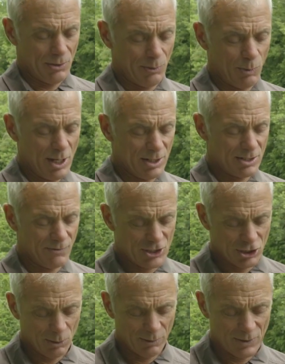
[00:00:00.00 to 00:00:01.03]
The weirdest
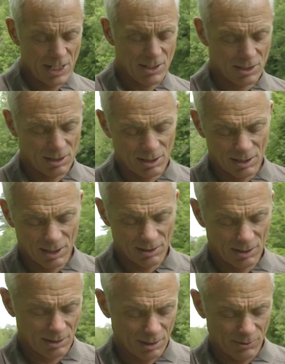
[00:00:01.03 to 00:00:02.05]
fish you have eaten. I,
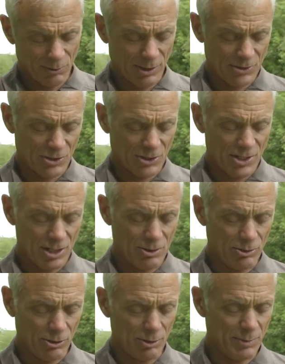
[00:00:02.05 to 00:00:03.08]
I, I thought I was going to say
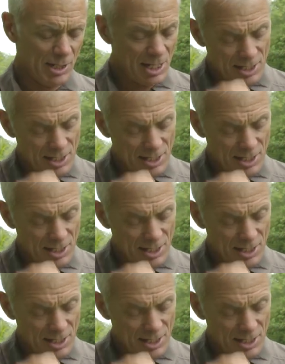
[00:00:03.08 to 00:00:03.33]
cod, but